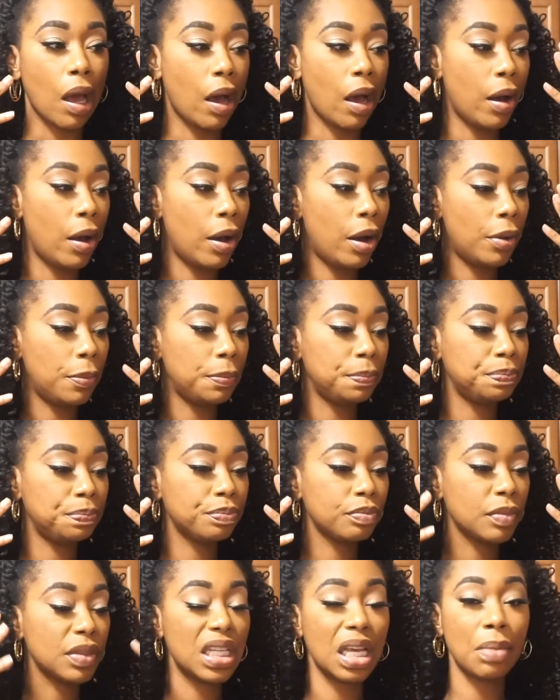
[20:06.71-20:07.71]
Um,
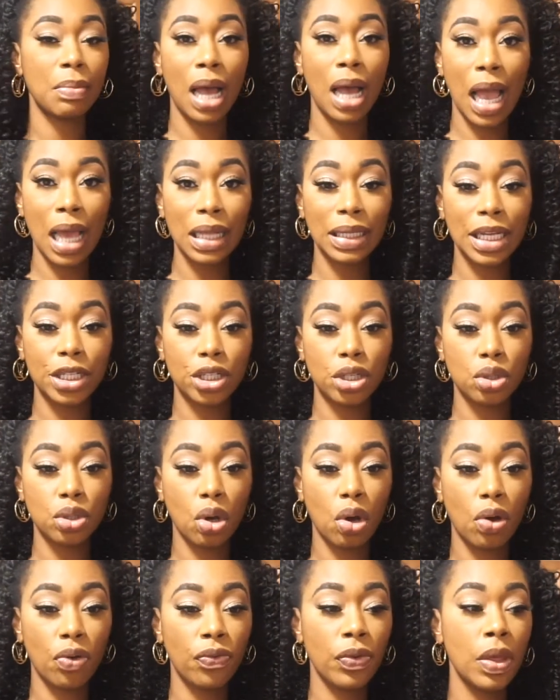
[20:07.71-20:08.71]
take my eyelashes
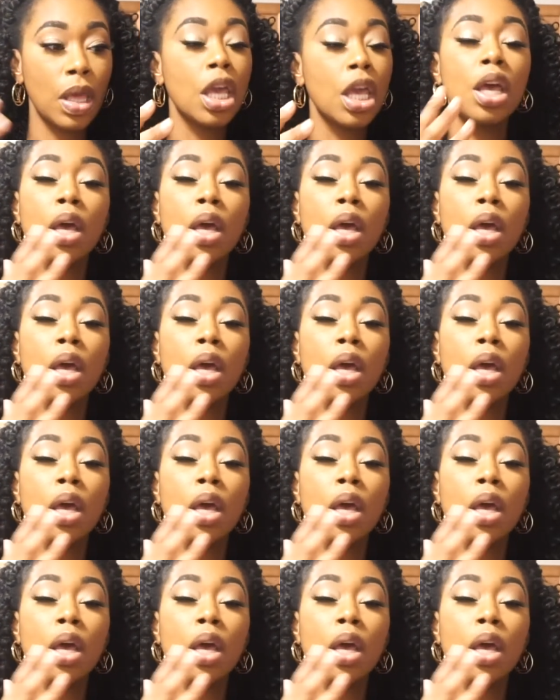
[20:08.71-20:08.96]
off.